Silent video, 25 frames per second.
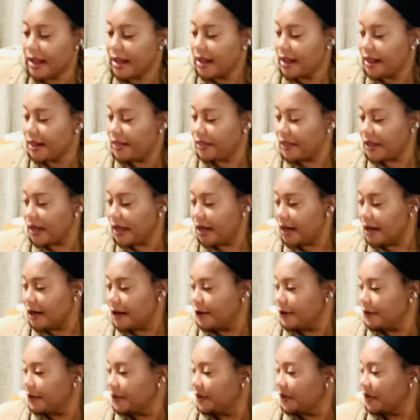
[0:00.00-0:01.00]
And then
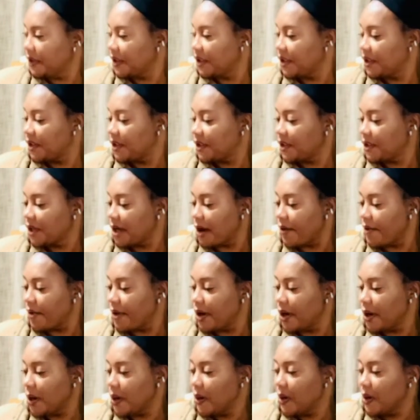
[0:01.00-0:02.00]
let's
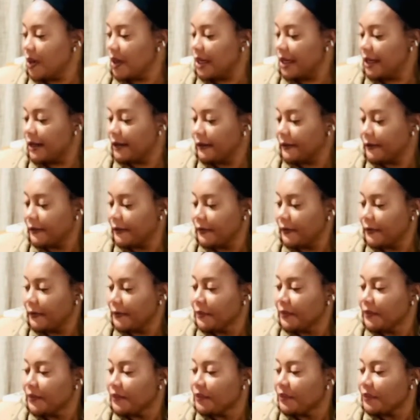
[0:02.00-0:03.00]
carry on.
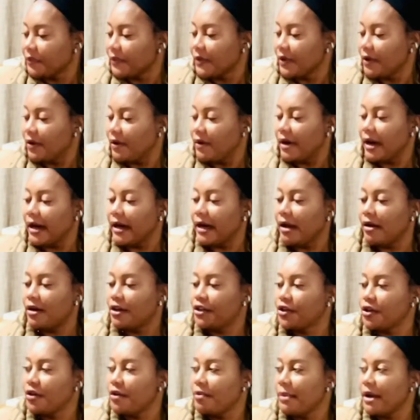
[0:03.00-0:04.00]
All right, I'll
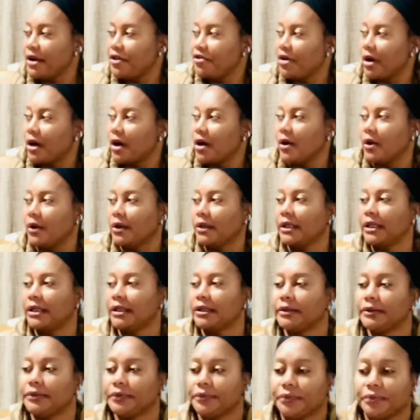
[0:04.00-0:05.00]
show you my Dragon.
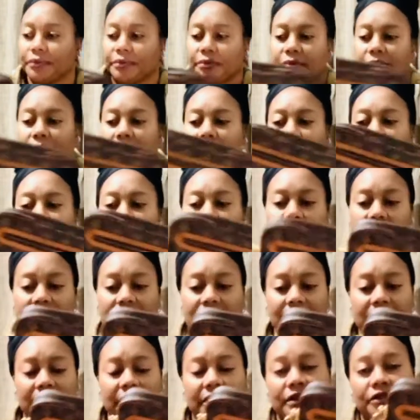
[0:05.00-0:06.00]
So
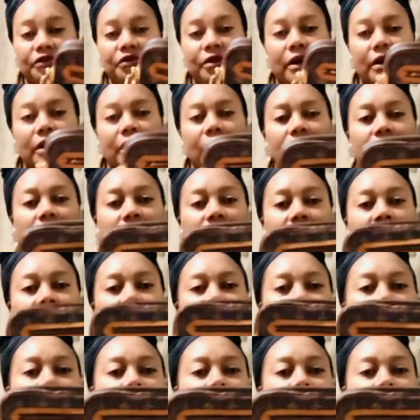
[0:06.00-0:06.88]
this is the Dragon,